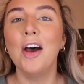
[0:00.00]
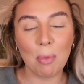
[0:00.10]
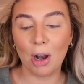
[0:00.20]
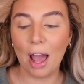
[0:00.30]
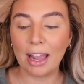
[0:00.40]

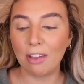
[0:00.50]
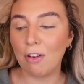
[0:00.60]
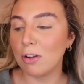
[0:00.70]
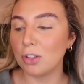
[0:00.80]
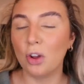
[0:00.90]
But like if
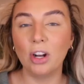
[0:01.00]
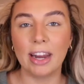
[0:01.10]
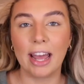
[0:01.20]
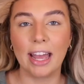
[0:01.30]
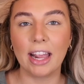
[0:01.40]
I was on
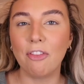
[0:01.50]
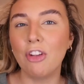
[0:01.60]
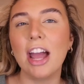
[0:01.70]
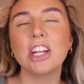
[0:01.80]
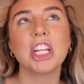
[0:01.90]
holiday, I've
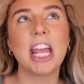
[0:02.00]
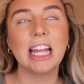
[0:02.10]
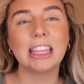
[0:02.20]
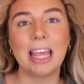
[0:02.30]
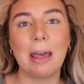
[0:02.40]
not actually
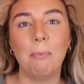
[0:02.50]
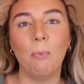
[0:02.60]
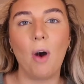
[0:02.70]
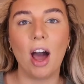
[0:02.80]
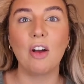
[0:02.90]
had them
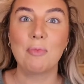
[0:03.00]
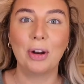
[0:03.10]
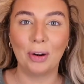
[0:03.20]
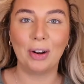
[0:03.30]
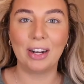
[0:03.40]
while I've been
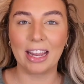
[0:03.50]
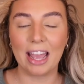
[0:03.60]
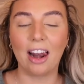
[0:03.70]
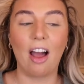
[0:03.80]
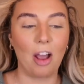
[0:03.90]
on holiday
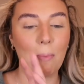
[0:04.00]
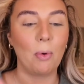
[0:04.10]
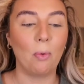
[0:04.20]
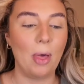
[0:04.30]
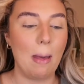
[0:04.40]
yet. Like I
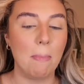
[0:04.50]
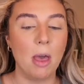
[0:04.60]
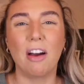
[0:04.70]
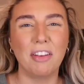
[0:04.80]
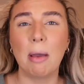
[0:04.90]
bought them,
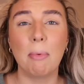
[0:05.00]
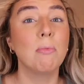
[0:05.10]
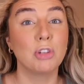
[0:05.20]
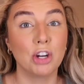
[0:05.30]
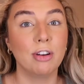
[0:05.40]
I think I bought
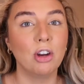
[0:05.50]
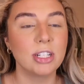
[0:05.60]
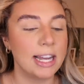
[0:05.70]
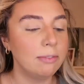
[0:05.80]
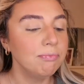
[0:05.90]
them during
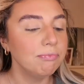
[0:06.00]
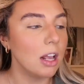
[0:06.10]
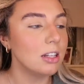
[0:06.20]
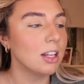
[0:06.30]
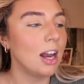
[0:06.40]
lockdown.
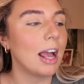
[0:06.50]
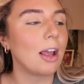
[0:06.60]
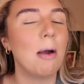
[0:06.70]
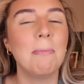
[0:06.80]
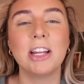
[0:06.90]
So
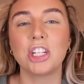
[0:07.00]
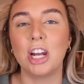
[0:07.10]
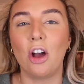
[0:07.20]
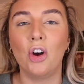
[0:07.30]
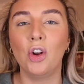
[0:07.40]
like imagine
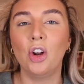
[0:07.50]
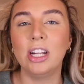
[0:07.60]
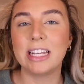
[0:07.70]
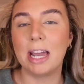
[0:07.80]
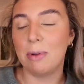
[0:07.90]
like on
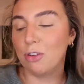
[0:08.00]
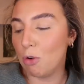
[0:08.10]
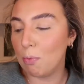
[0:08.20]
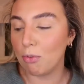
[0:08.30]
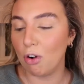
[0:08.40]
holiday when you're all
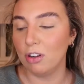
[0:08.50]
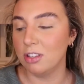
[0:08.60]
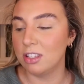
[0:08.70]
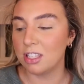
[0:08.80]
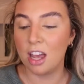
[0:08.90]

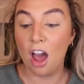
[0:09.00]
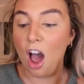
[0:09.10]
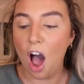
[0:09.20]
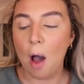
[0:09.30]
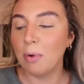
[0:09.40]
bronzed,
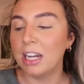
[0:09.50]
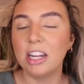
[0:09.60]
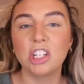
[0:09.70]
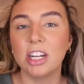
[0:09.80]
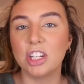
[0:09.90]
I would
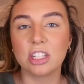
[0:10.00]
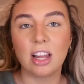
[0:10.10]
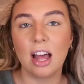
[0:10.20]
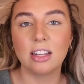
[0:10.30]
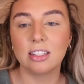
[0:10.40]
literally just
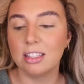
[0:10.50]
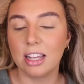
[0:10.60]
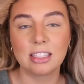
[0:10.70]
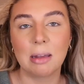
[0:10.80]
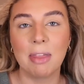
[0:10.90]
like
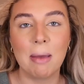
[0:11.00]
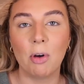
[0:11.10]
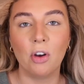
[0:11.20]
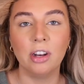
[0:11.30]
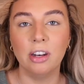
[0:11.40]
stick some of them
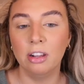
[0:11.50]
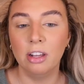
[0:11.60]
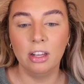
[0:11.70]
on and